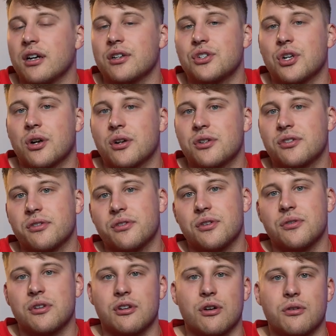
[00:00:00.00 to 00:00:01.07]
charge their
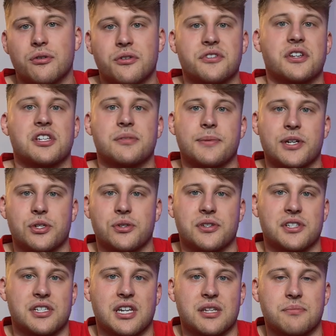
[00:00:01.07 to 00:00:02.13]
unit owners a special
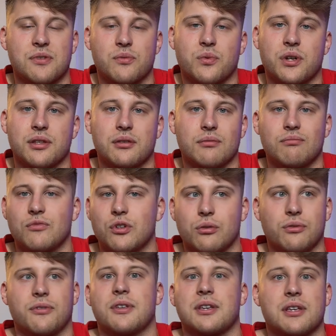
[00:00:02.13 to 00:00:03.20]
assessment when they're
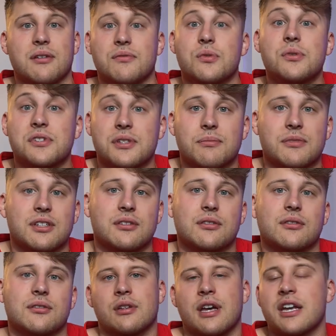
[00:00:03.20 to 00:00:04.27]
thinking of doing something.
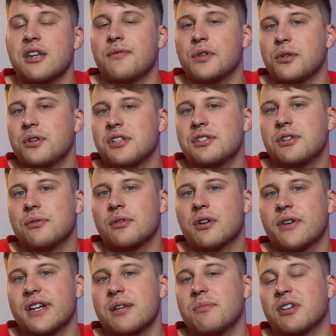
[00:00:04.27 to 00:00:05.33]
Kind of alluded to it
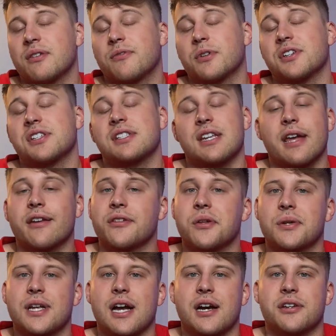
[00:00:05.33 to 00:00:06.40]
already, but for a
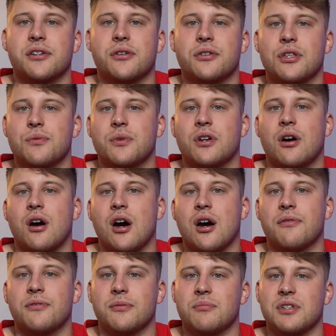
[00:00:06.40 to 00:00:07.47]
standalone condo, you would
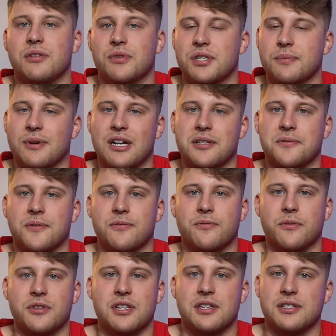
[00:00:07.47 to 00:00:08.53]
often be responsible
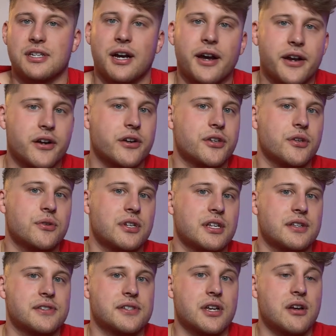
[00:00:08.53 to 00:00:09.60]
for the entire unit
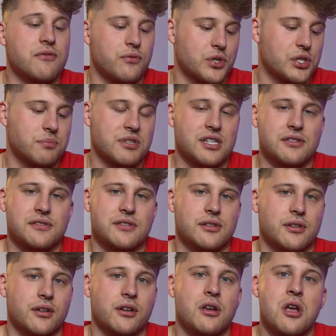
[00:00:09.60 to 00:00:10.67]
itself, which means
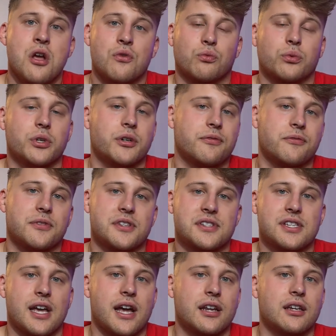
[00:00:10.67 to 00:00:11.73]
the roof, the
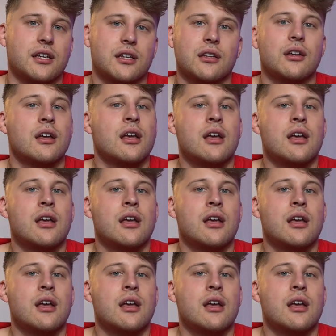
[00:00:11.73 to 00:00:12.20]
siding,